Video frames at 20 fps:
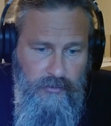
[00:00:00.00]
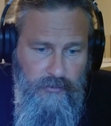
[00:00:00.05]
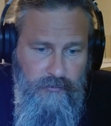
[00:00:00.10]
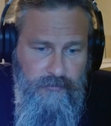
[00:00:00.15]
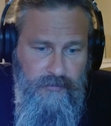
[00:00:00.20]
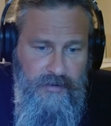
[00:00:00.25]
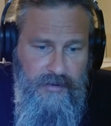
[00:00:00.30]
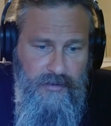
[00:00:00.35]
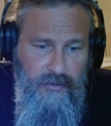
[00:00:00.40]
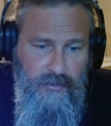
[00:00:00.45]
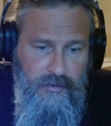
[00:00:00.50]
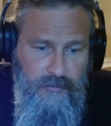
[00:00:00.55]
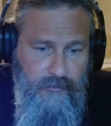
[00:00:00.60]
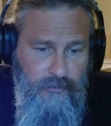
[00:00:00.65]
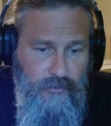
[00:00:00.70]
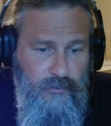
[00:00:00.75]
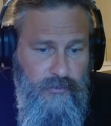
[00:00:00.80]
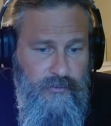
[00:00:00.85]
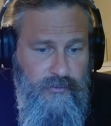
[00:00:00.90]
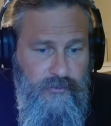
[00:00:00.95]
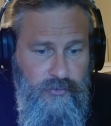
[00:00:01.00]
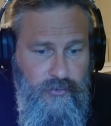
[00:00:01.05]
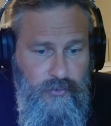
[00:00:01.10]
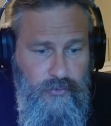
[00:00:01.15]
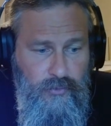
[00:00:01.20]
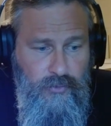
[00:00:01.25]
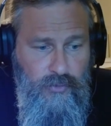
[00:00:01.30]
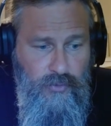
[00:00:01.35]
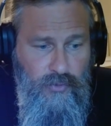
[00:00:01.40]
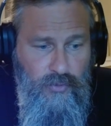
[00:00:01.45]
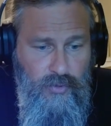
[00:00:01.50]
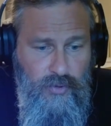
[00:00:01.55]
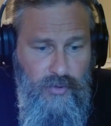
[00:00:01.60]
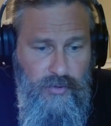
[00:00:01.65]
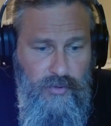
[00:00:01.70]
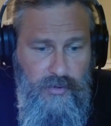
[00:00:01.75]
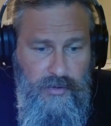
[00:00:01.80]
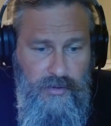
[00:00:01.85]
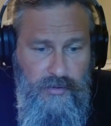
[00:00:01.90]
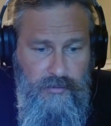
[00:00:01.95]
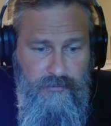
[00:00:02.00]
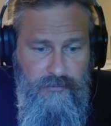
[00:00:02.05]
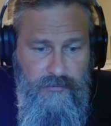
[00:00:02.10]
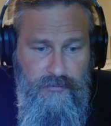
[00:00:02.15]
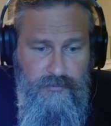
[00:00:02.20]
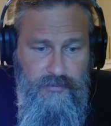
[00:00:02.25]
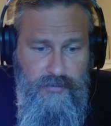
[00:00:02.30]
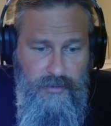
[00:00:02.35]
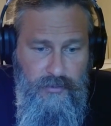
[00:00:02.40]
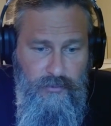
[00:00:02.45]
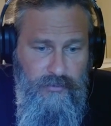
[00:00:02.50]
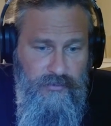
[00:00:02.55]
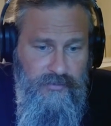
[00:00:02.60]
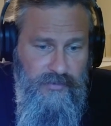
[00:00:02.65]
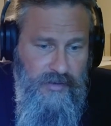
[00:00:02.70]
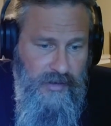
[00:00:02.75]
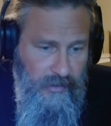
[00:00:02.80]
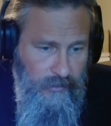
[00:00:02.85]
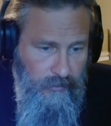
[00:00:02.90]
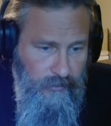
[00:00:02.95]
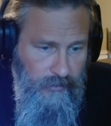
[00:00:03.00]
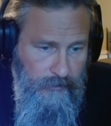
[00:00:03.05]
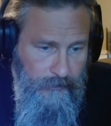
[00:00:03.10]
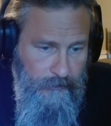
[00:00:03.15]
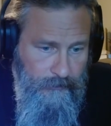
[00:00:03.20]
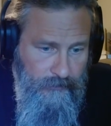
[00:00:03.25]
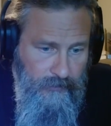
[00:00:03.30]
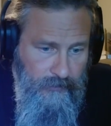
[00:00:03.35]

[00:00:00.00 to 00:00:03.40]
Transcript: to find out if it was true or if there was an error.